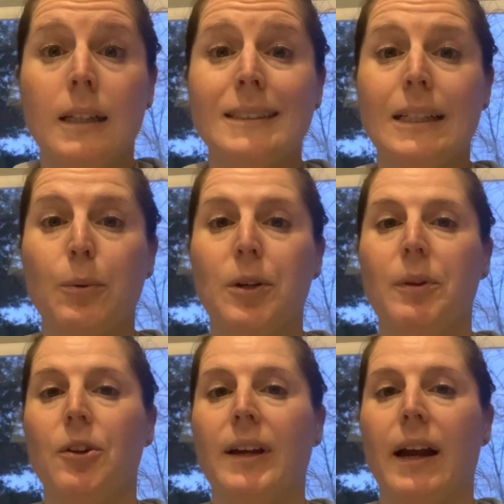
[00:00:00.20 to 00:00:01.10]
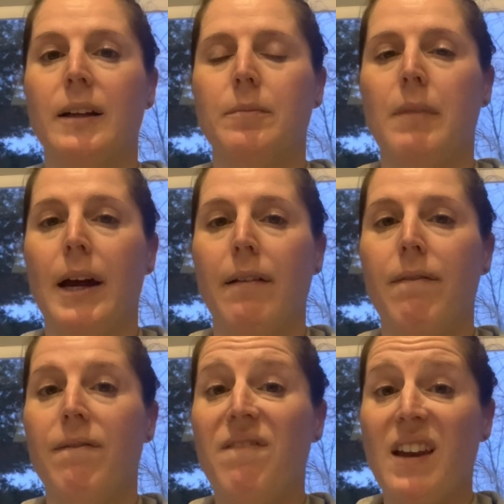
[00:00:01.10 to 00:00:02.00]
Today we're going to be looking at my
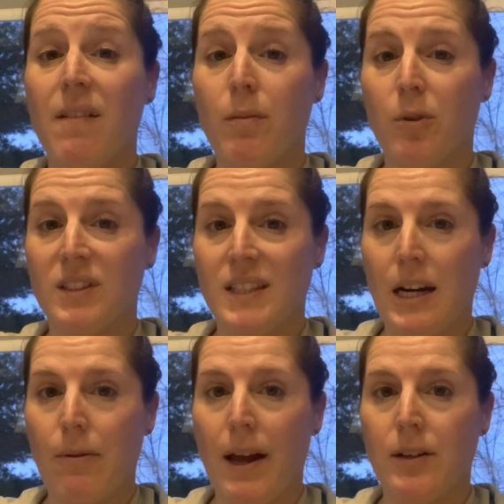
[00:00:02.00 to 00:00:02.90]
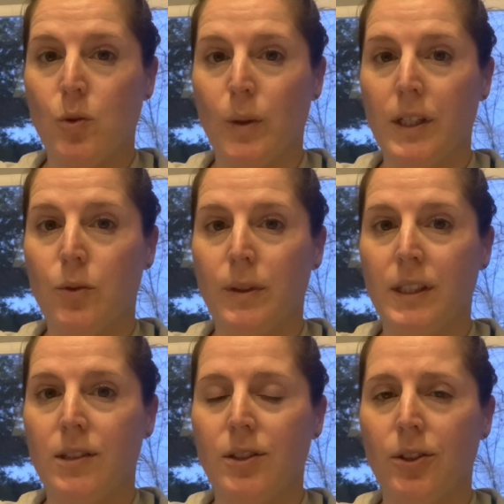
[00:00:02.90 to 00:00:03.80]
favorite books that I read in
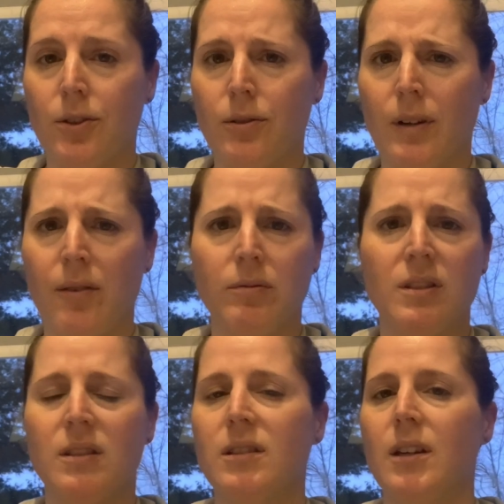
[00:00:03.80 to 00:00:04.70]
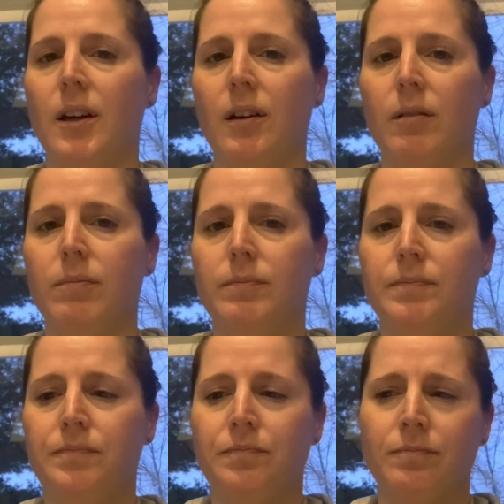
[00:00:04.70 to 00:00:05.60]
2022. Now, this is a
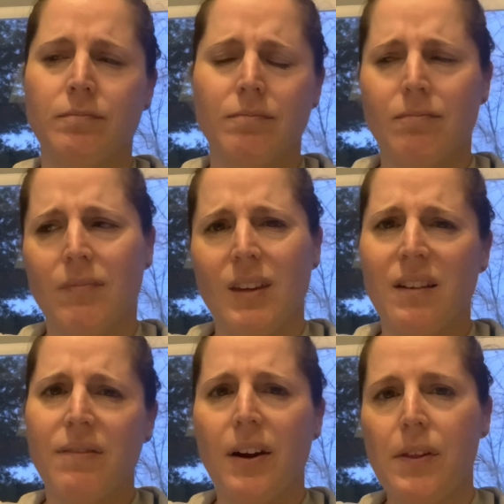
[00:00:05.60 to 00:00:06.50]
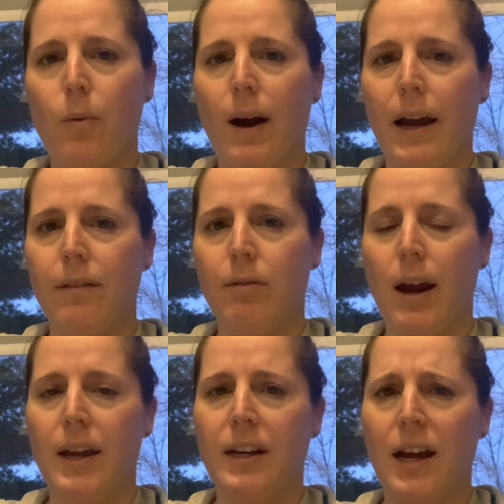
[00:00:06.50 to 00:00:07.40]
fairly wide
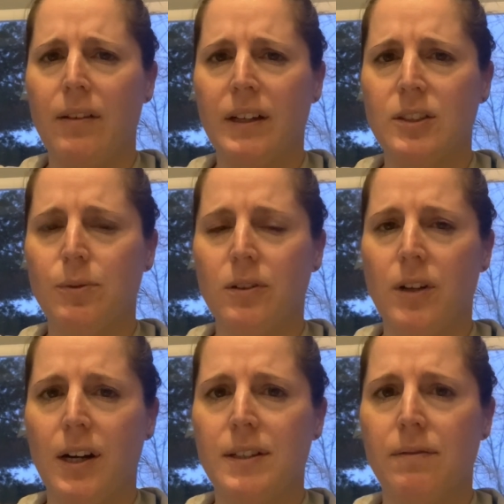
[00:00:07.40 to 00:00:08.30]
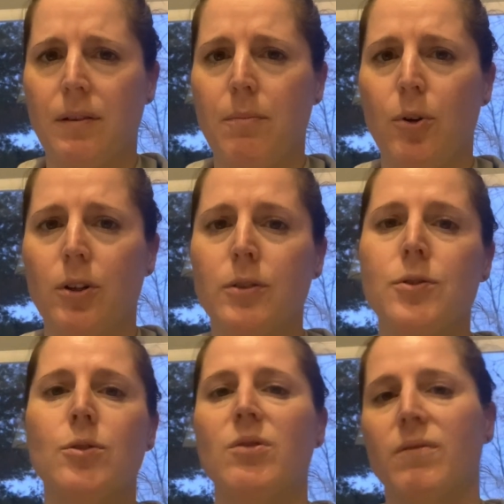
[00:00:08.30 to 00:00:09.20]
variety. I like to read a lot of different books,
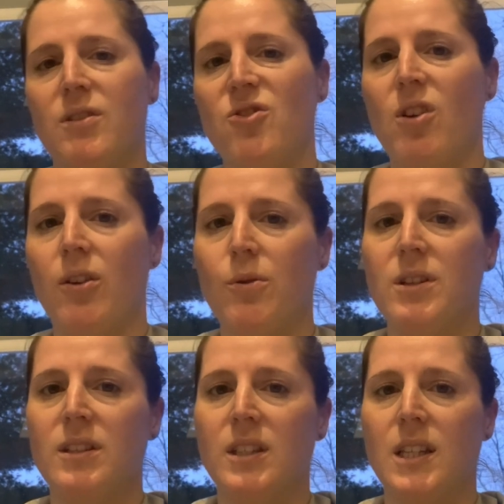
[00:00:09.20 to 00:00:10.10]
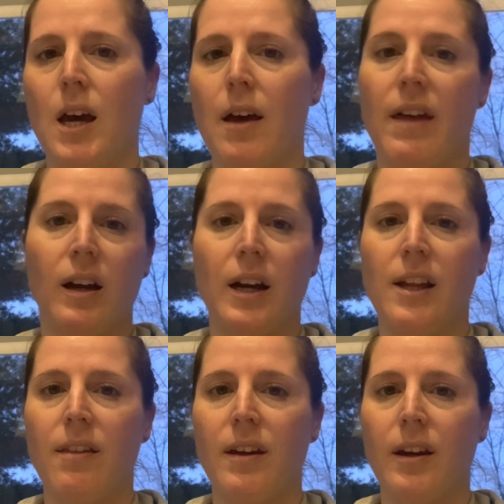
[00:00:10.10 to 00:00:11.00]
so different genres, that kind of
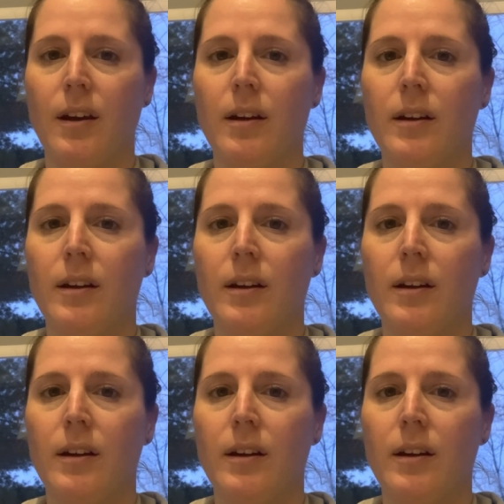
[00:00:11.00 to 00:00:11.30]
thing.